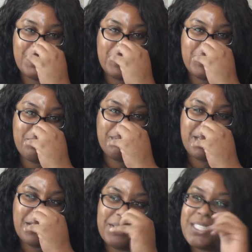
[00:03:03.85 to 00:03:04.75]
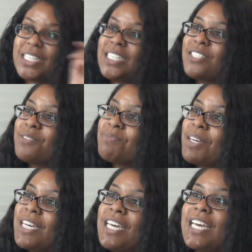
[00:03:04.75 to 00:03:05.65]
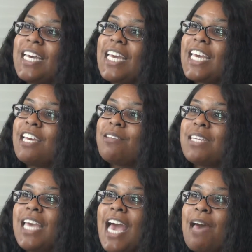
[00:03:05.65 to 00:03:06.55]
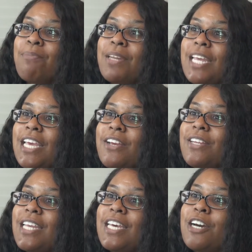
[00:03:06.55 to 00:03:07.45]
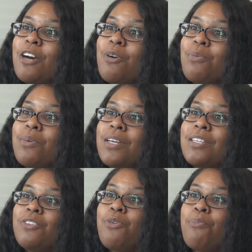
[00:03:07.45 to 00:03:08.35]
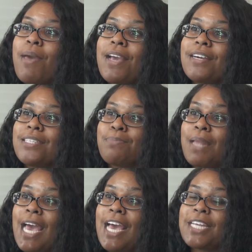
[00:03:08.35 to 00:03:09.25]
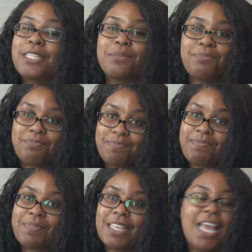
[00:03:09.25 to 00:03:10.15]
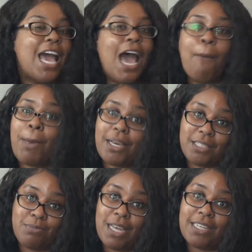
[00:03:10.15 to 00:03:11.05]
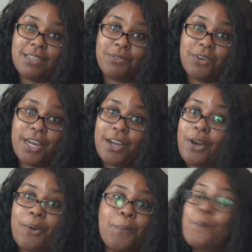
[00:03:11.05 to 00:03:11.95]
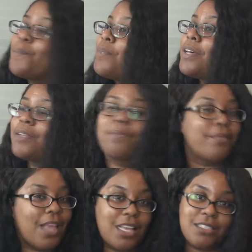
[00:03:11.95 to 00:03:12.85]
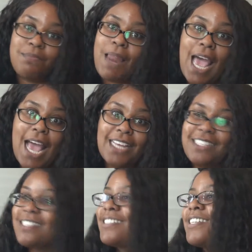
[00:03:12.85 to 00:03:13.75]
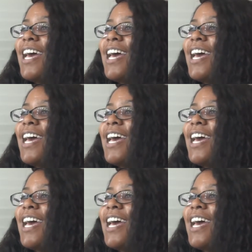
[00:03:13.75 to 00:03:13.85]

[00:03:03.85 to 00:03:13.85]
Ooh, my nose itch. Ipsy app and here to help you make a splash. I make a splash everywhere I go. Splash.